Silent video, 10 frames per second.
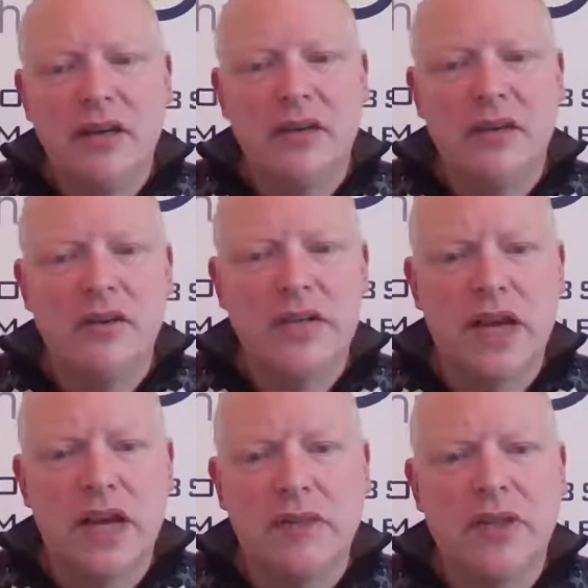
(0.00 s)
and that you're
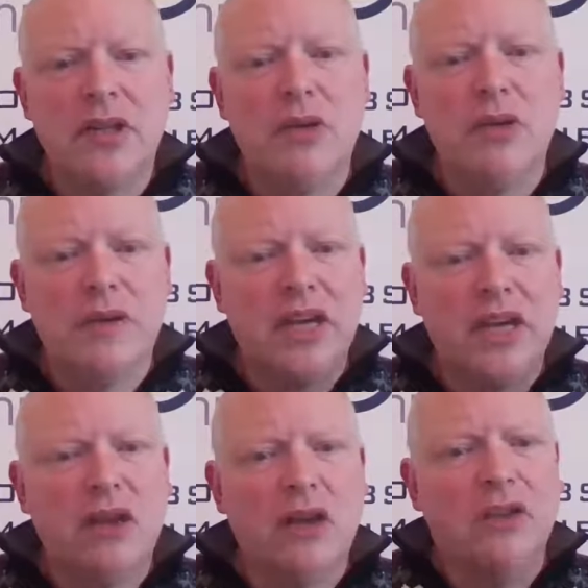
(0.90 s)
set up and that you have a
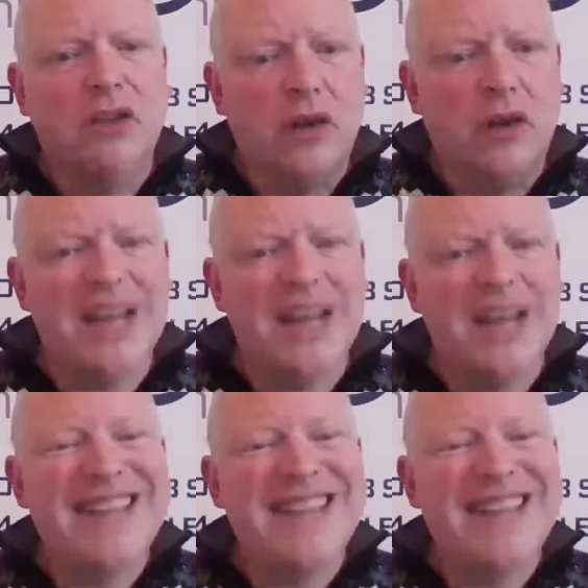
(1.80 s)
culture of net